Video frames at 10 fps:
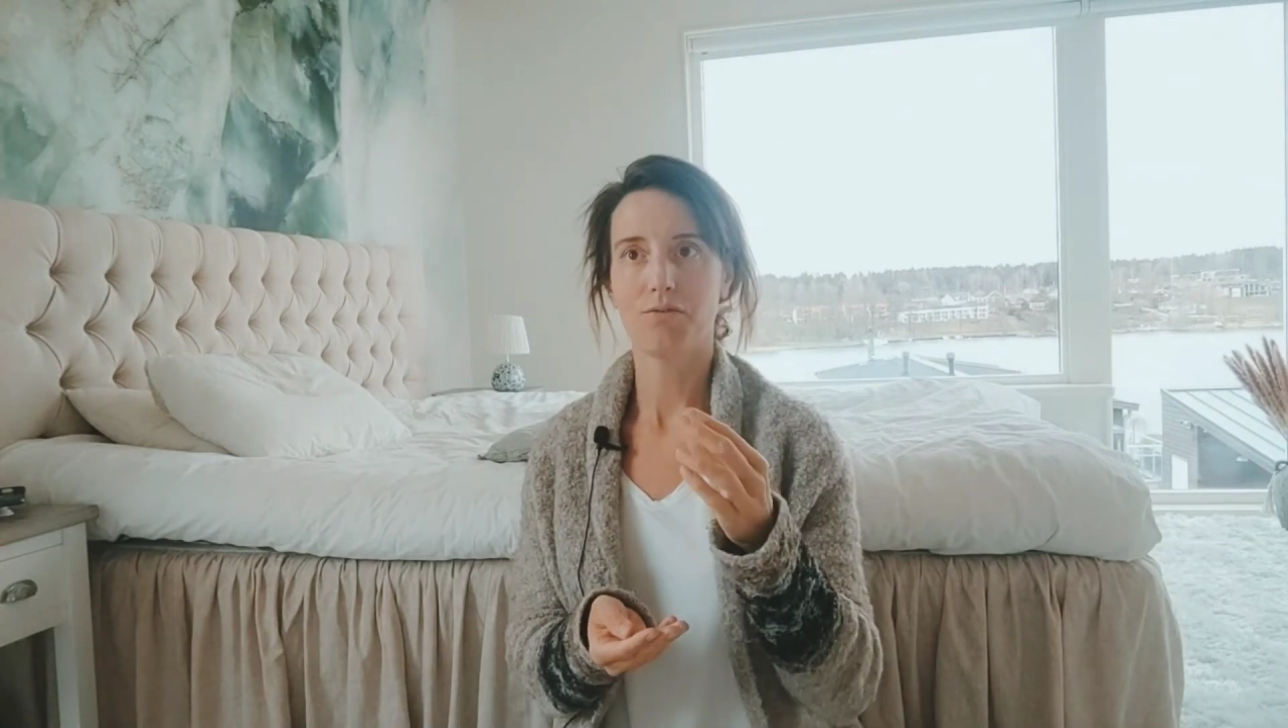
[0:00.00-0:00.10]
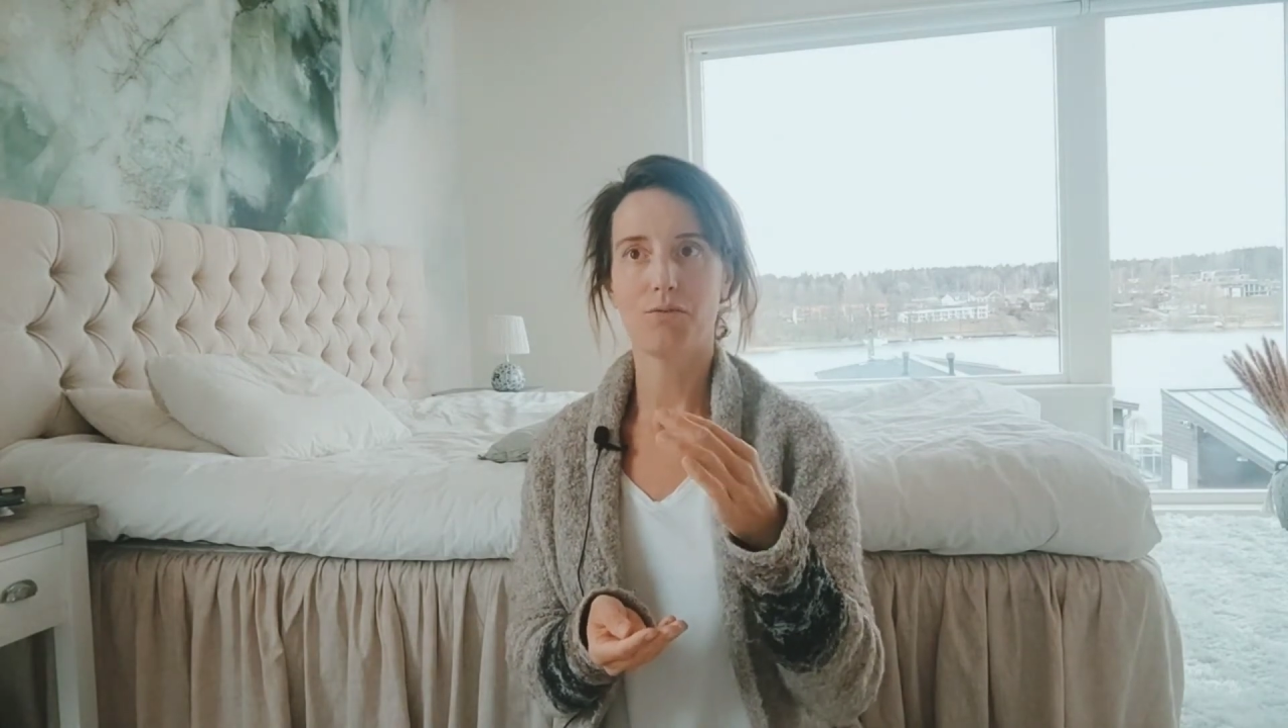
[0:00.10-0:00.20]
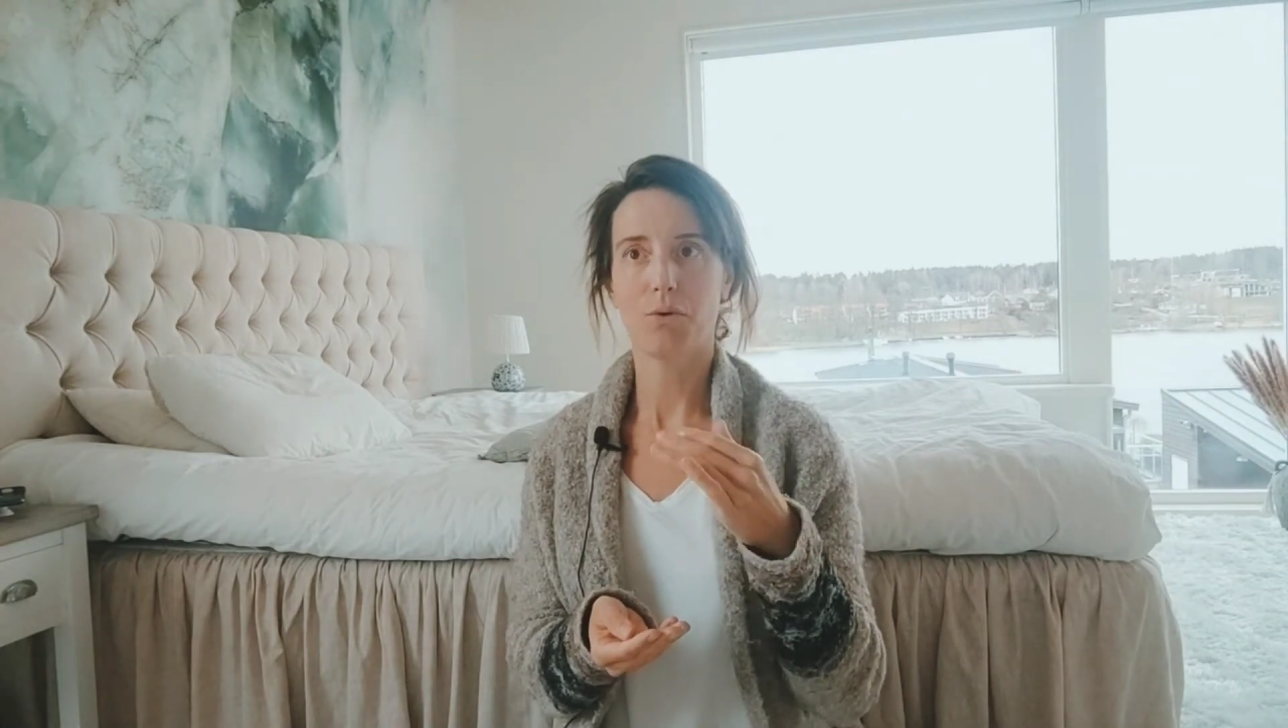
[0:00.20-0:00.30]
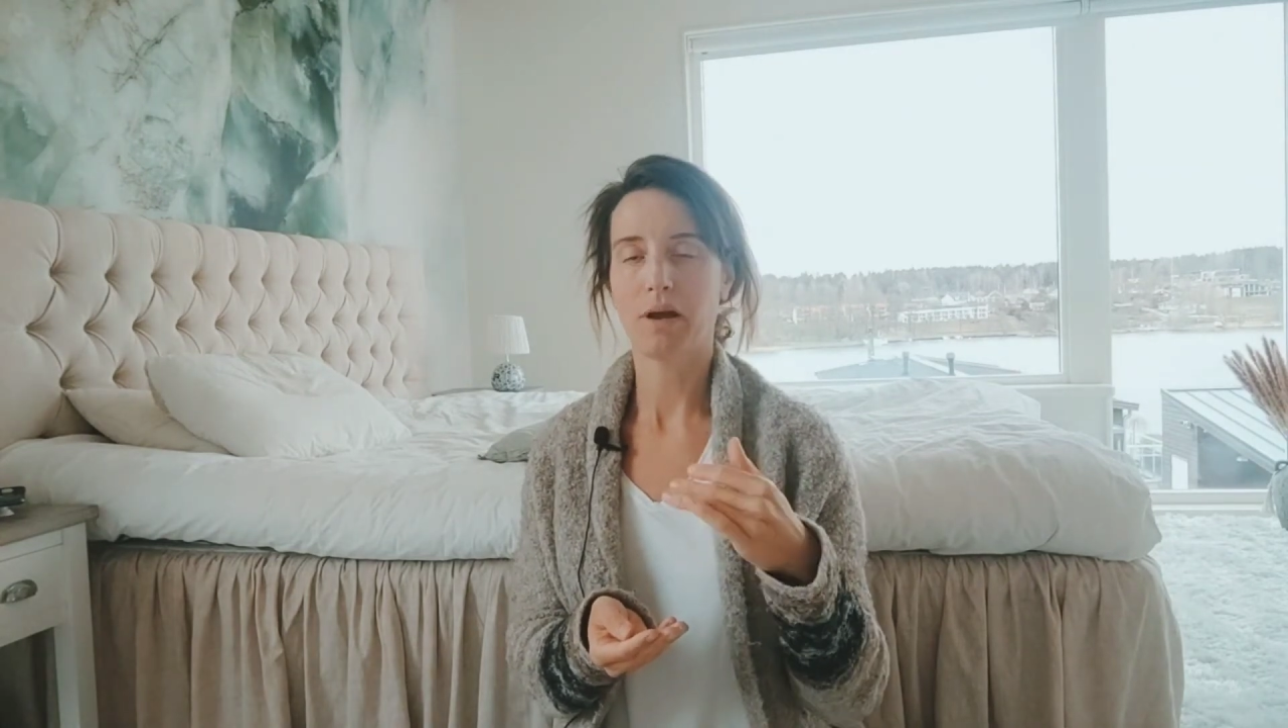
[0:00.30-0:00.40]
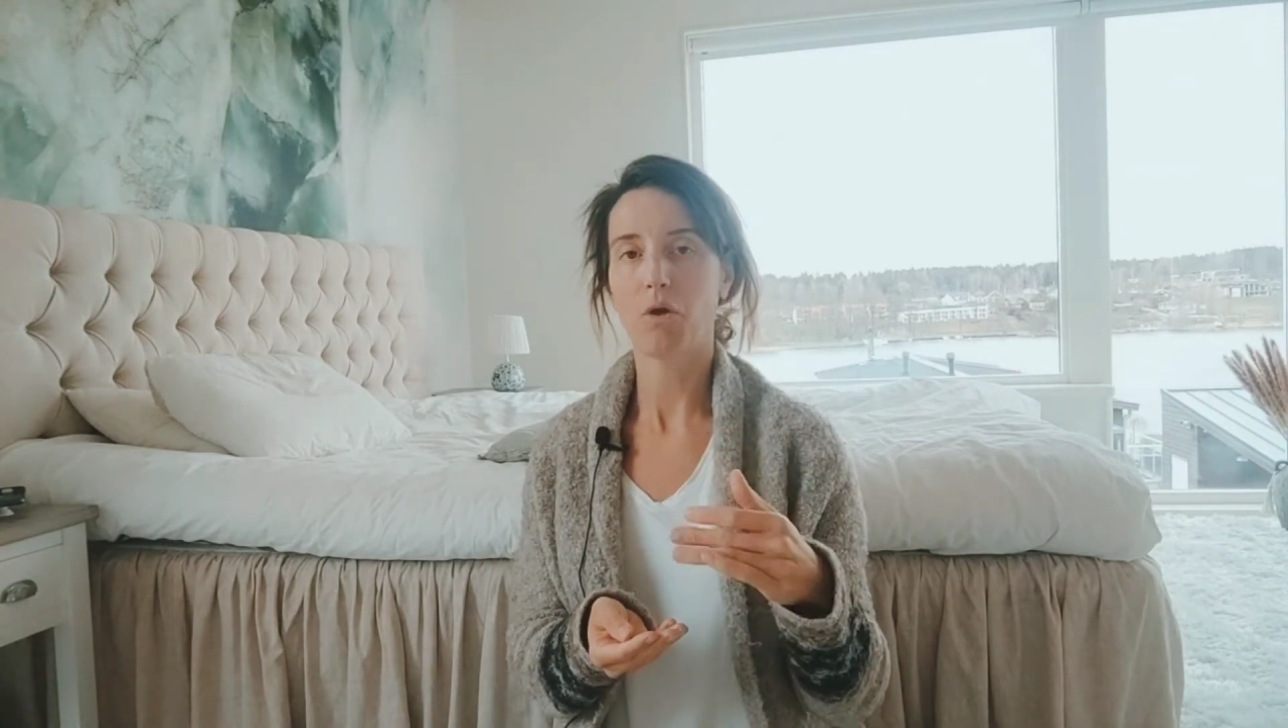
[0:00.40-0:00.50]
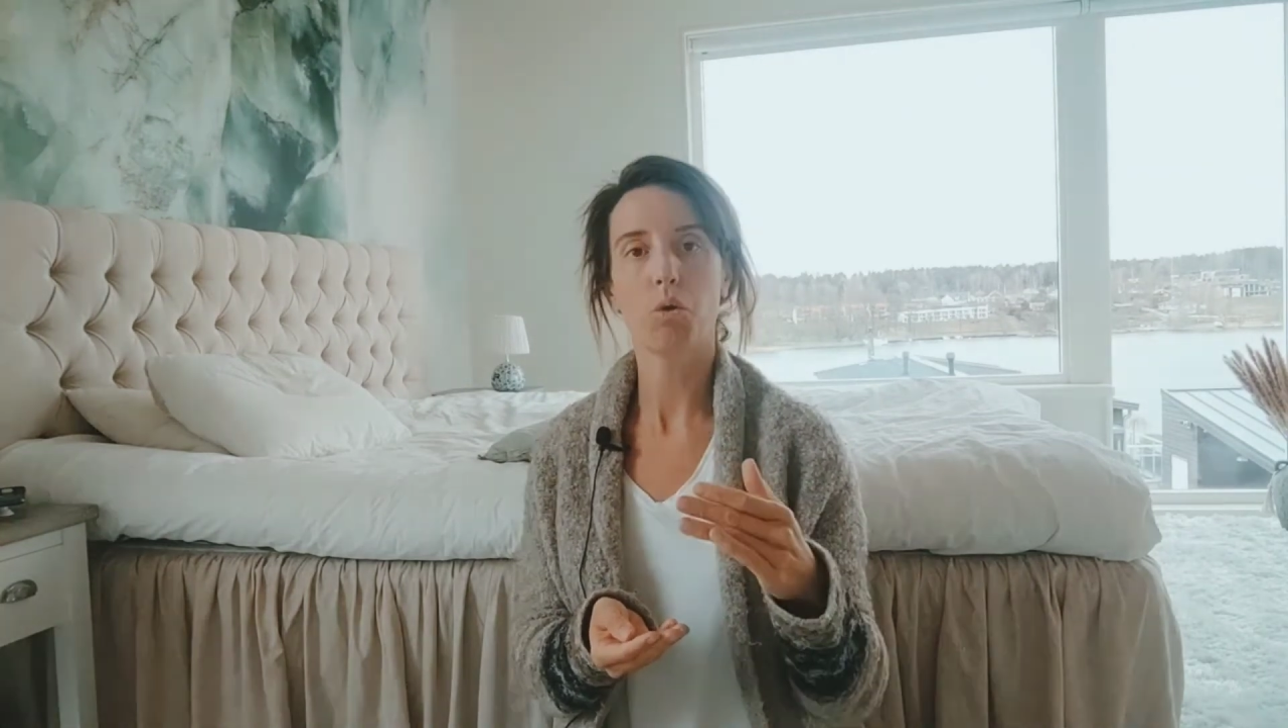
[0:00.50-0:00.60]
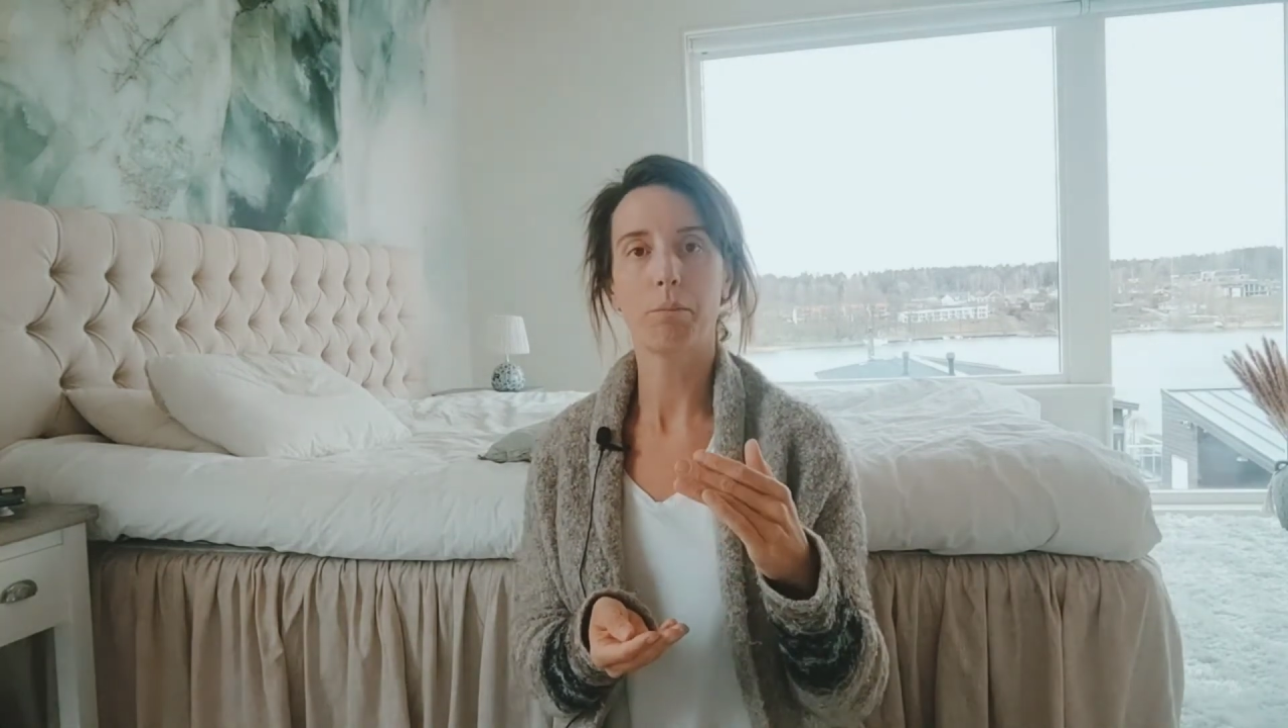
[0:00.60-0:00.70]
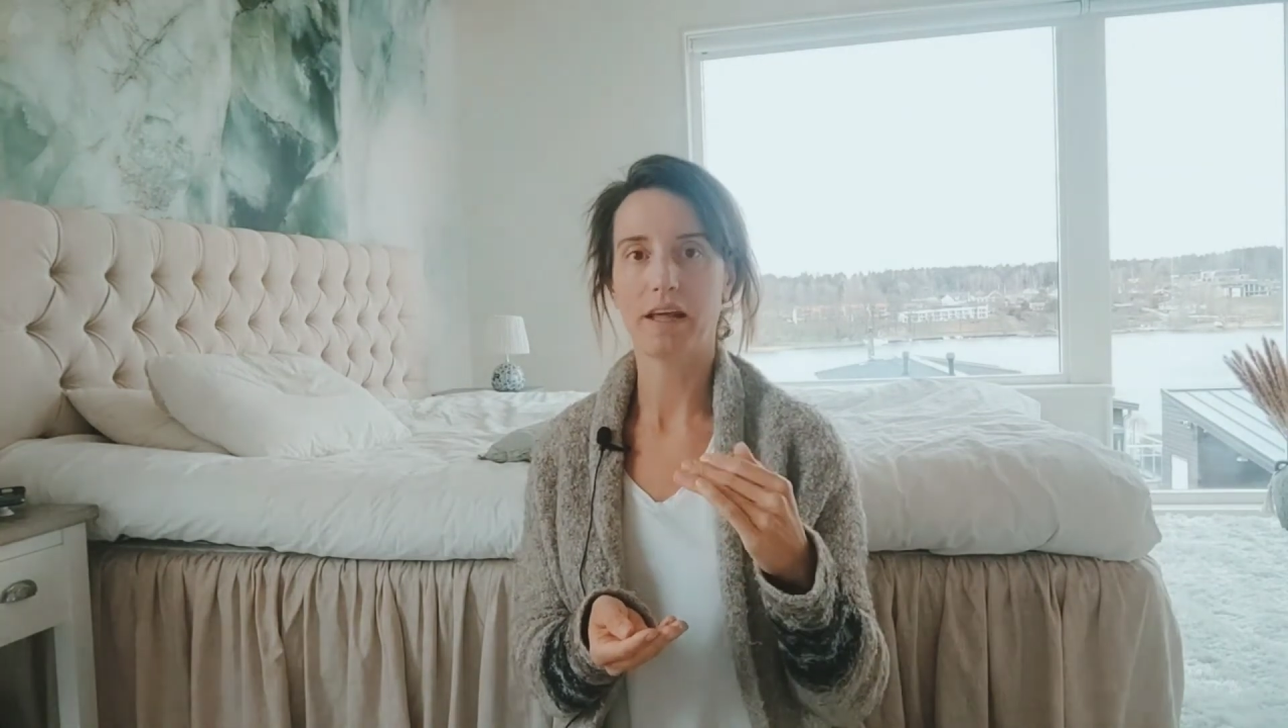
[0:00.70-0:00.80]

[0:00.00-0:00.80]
for my whole